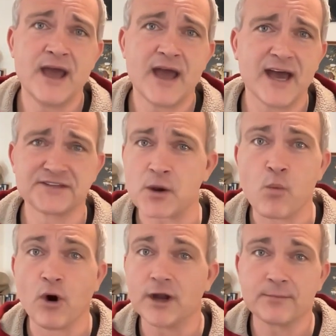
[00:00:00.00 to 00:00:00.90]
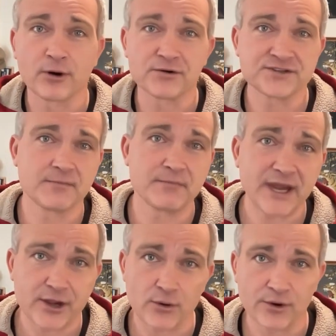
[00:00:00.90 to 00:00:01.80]
as a one person
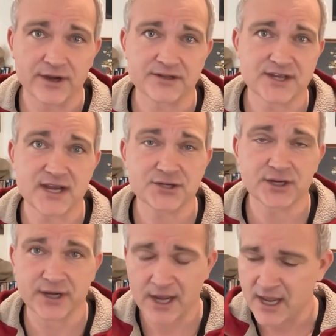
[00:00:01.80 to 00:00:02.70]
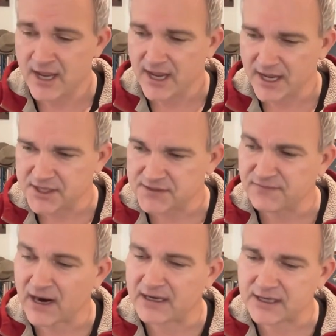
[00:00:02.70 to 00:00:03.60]
media organization is
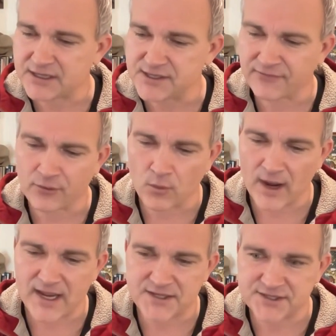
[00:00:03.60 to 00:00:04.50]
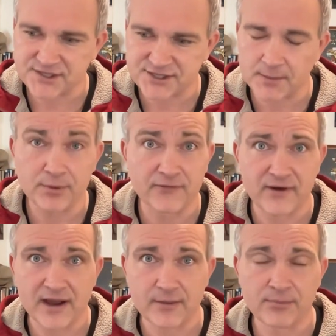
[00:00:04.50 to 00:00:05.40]
finding different ways to
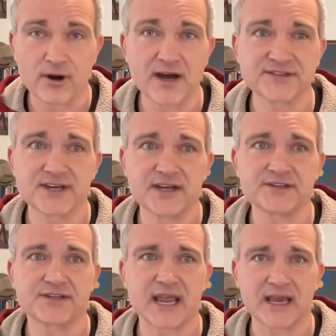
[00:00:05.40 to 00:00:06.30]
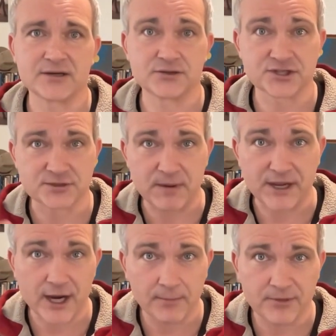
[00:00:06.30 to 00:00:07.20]
simplify the process and to speed
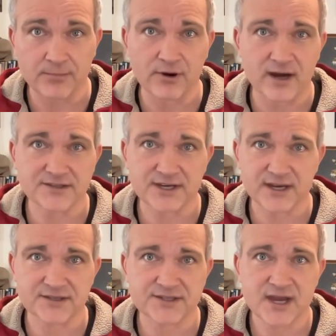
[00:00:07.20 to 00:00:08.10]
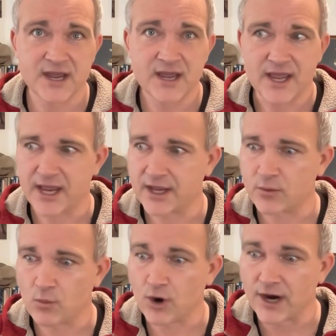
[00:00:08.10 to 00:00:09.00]
up the process
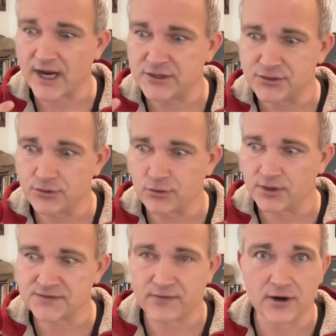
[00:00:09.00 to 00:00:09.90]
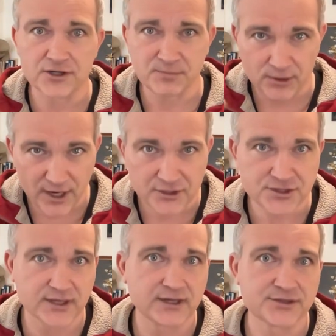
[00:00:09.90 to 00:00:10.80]
in what I do as far as
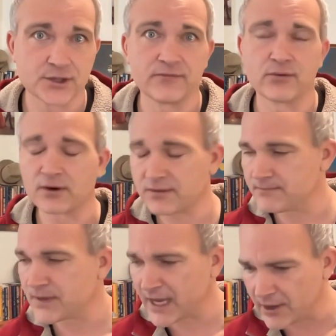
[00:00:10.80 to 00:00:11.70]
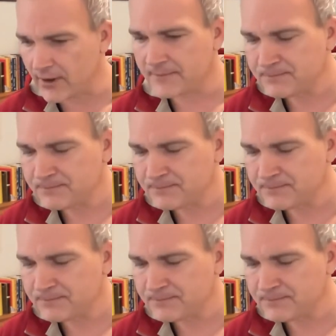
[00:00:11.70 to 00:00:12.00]
production and so forth. Anyway,